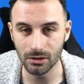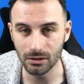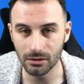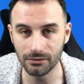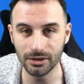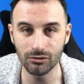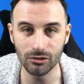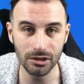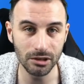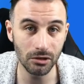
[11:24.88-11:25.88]
first
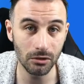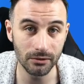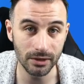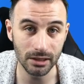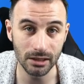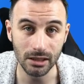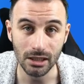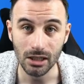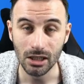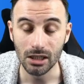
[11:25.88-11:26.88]
quarter of
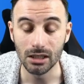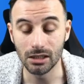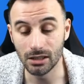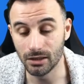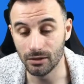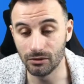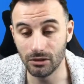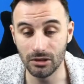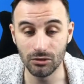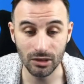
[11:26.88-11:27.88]

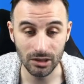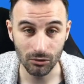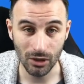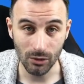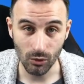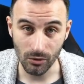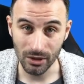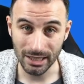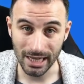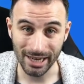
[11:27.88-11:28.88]
2021 we
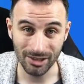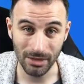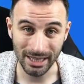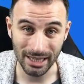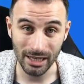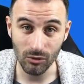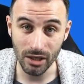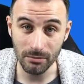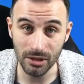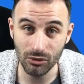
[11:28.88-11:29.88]
will expect
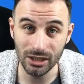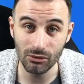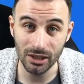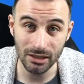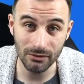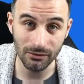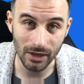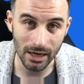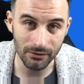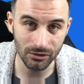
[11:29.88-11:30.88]
anywhere between
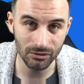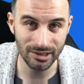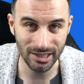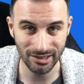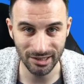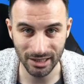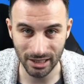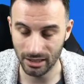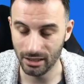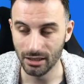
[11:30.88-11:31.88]
25 to
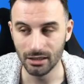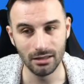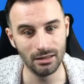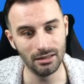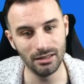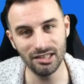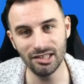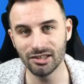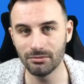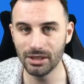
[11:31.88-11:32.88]
60k. This
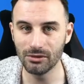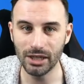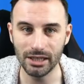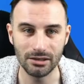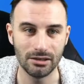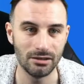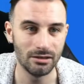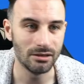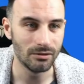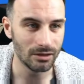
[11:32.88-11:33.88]
is a big range.
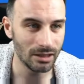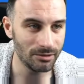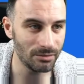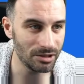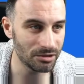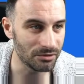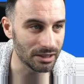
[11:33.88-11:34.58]
Let's measure it.